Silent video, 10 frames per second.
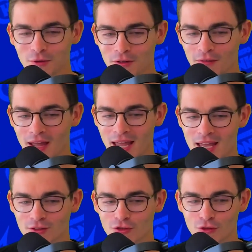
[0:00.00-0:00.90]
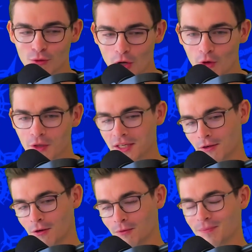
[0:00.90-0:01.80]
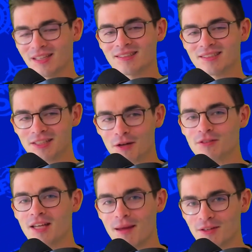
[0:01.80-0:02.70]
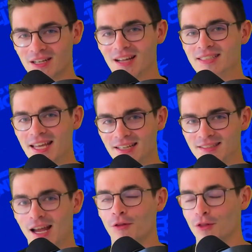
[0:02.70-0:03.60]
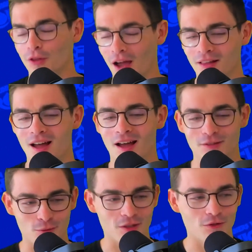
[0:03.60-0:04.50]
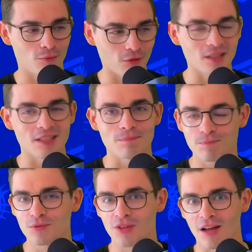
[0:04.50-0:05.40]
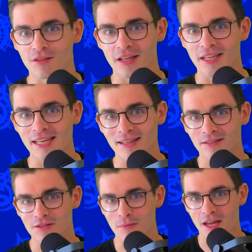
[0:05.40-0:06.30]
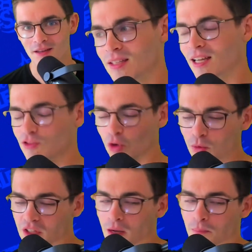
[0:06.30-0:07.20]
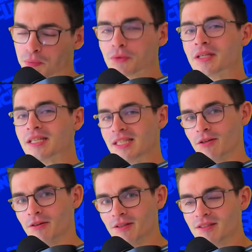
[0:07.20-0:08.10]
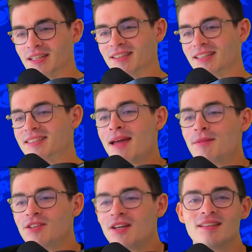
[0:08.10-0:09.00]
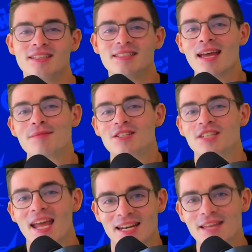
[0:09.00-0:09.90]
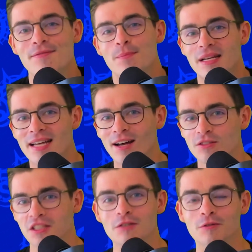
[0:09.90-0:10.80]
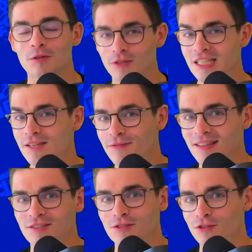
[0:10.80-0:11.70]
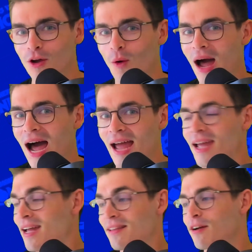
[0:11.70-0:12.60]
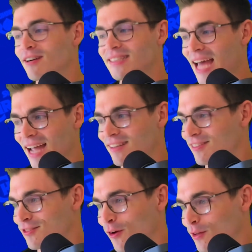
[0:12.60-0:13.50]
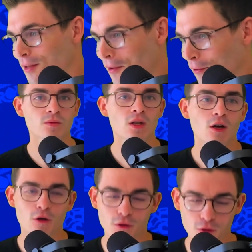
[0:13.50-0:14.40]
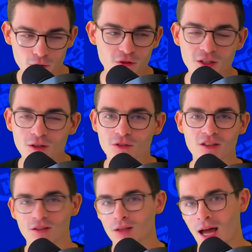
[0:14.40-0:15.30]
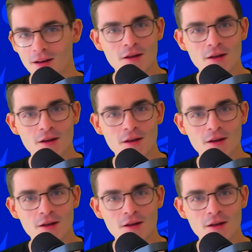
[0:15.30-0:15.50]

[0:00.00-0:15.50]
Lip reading: of a pseudo heal because, you know, damage not taken is health not lost, which really sounds like healing to me. It's almost like a pre-heal. It's like the damage can't even be dealt to you. Your defense is so high, their attack is so low. Her third skill does a lot.